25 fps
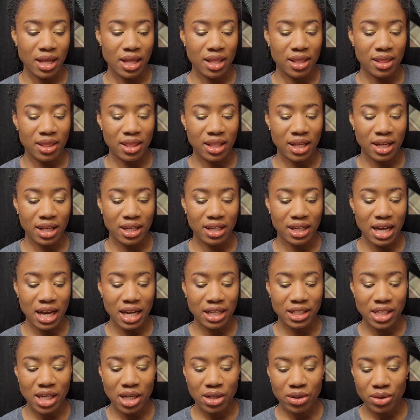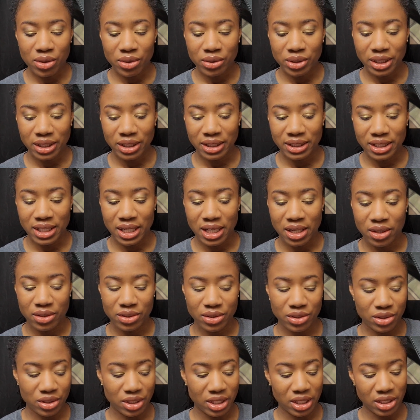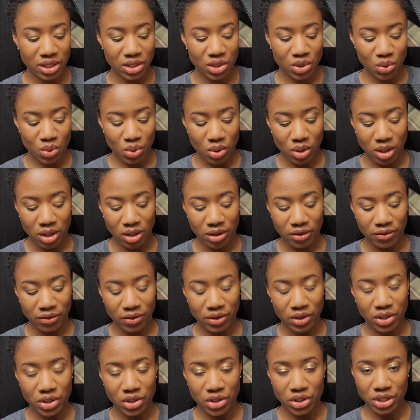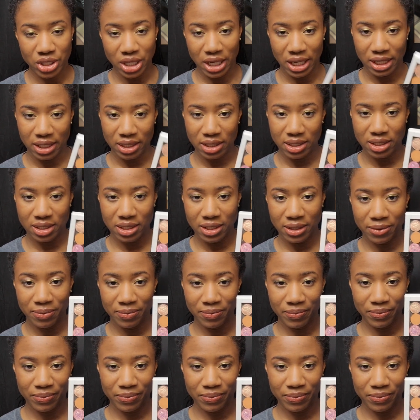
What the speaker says: and then I narrowed it down to these 12 shades.